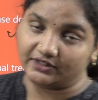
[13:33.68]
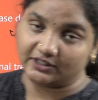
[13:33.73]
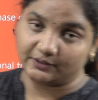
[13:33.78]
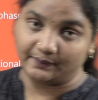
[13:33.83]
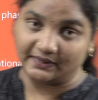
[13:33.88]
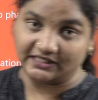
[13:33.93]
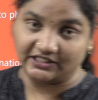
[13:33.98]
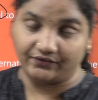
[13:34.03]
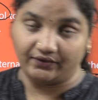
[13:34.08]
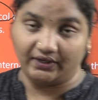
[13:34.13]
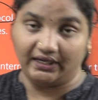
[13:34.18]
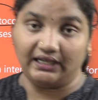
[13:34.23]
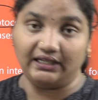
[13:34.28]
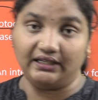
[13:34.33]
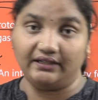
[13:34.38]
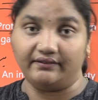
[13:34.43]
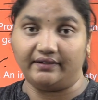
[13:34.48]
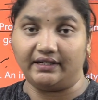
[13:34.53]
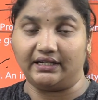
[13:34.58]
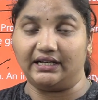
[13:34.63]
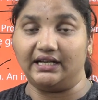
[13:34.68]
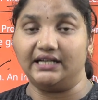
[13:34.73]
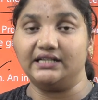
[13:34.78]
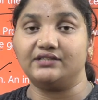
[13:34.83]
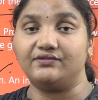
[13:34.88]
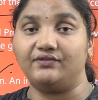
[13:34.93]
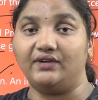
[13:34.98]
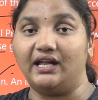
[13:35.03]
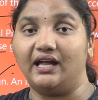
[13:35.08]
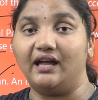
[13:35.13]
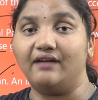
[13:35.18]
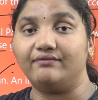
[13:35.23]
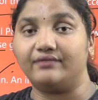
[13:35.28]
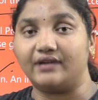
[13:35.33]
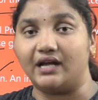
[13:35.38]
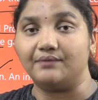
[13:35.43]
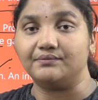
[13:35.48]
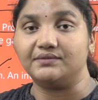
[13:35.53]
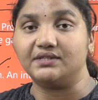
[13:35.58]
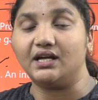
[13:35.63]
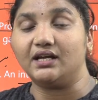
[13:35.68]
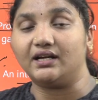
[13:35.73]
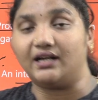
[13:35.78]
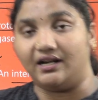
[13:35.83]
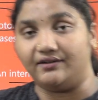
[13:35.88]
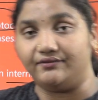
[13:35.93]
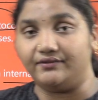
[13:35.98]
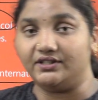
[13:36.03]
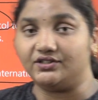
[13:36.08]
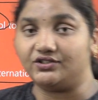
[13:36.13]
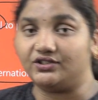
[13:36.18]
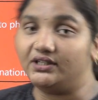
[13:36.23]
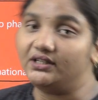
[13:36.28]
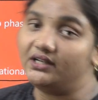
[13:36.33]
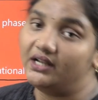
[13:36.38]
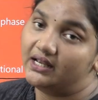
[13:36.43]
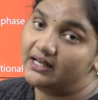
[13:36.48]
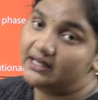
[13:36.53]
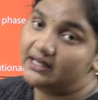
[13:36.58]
specifically wetlands, we have Ramsar Convention